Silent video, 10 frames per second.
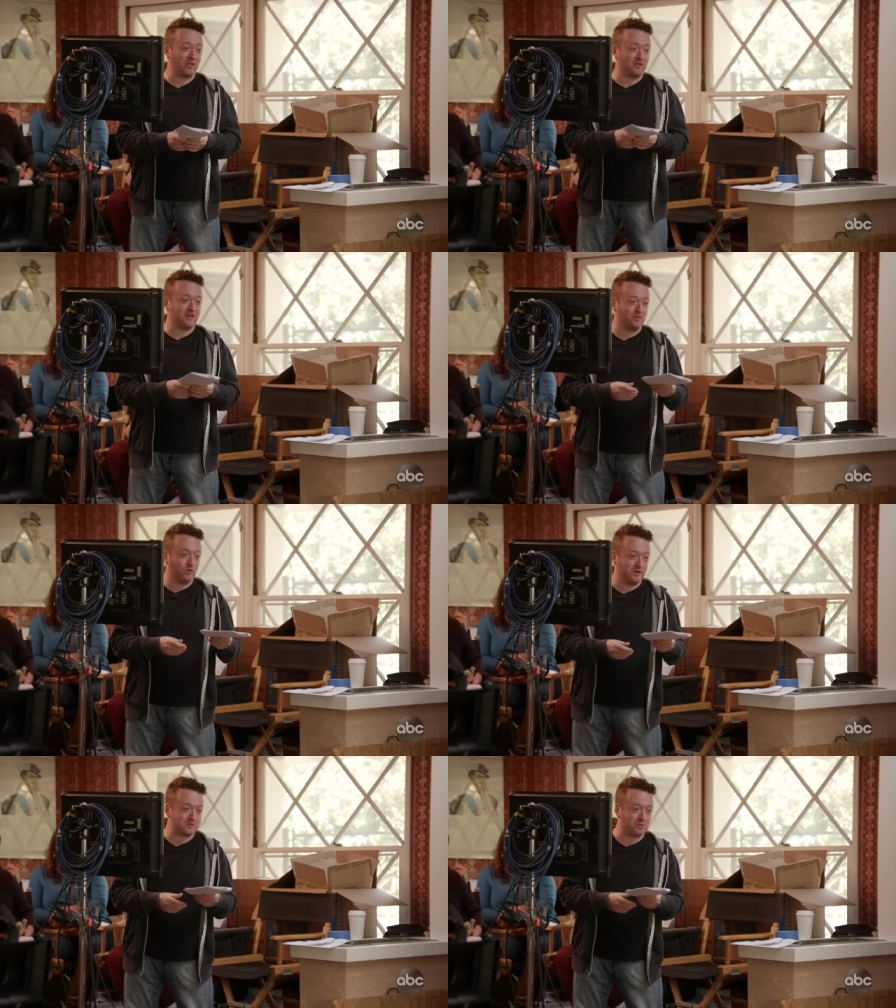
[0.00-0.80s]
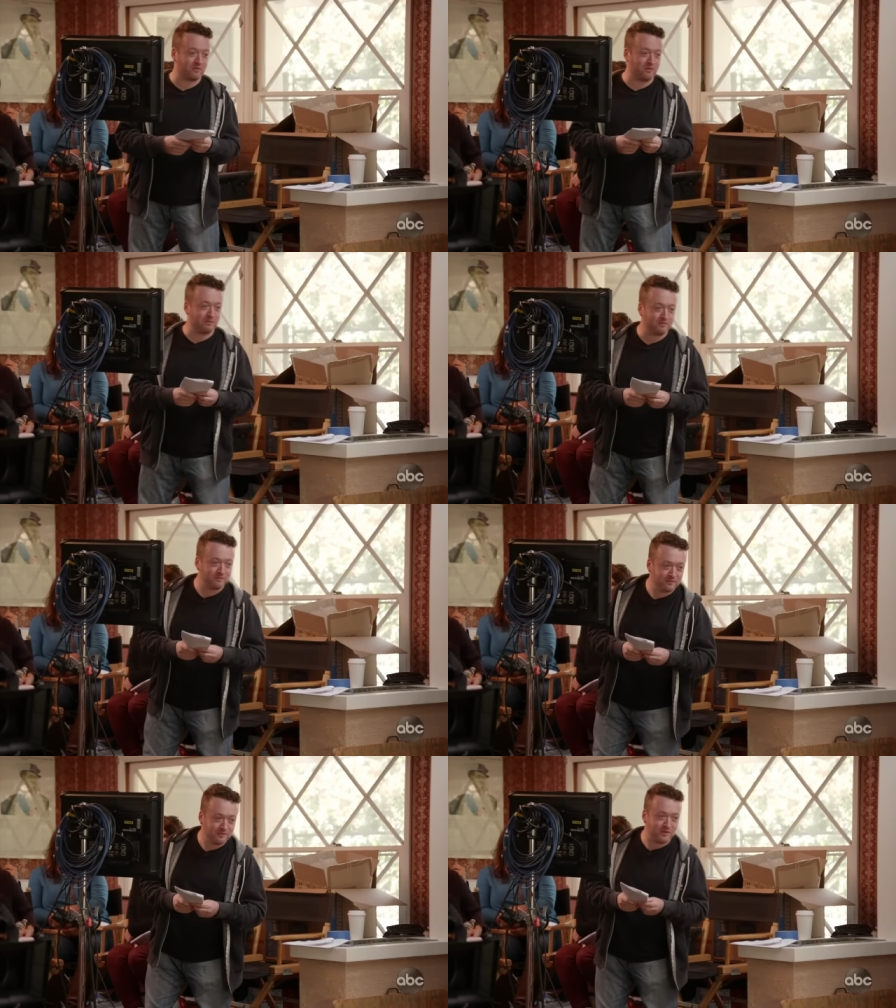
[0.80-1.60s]
brother lived in Williamsburg from
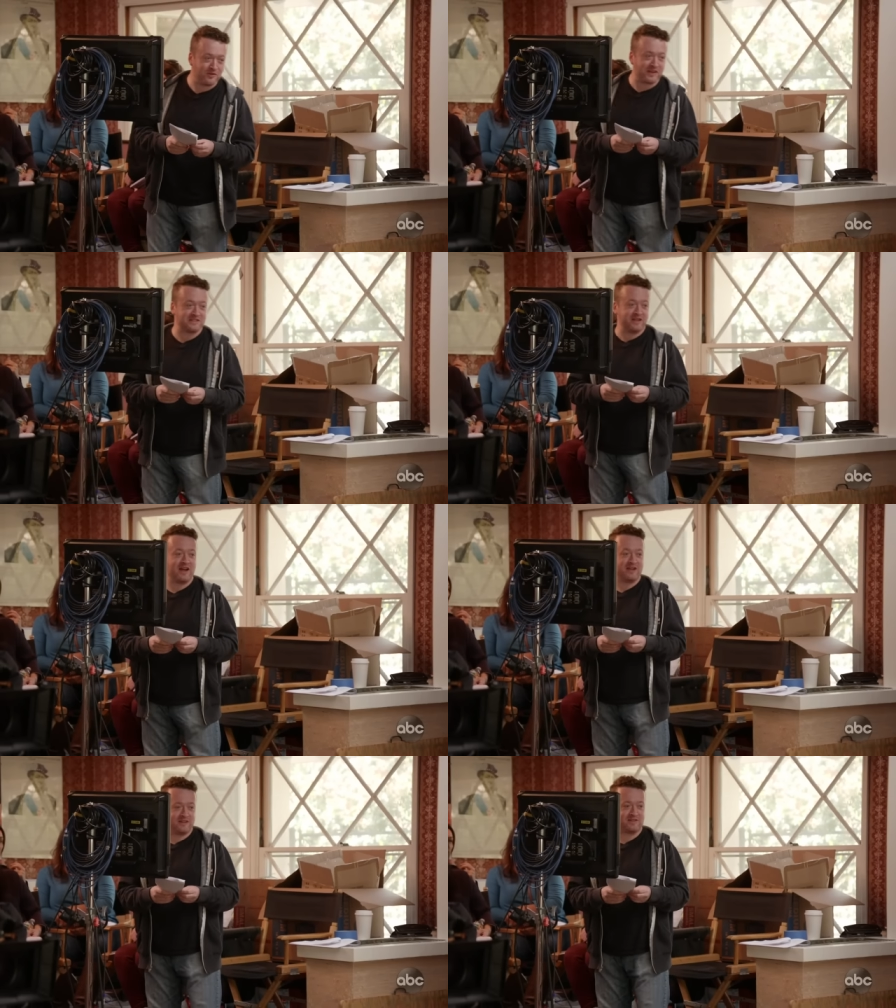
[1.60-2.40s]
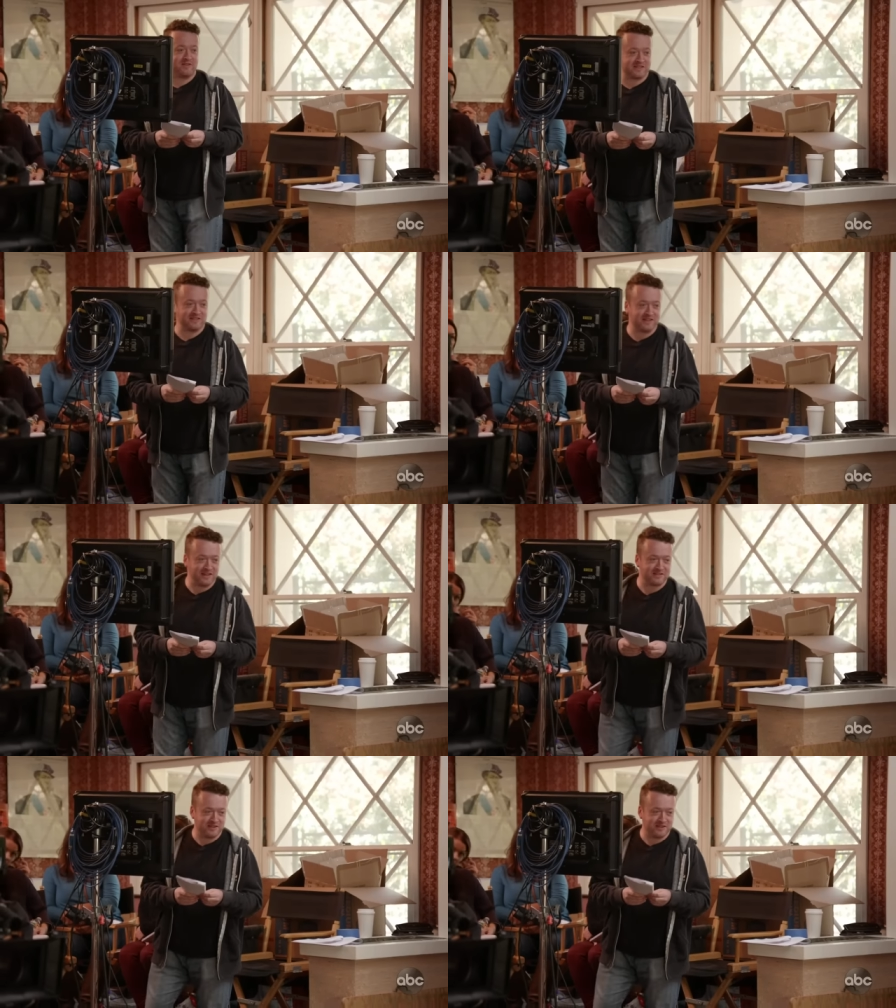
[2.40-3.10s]
oh, two thousand nine it? to two thousand ten,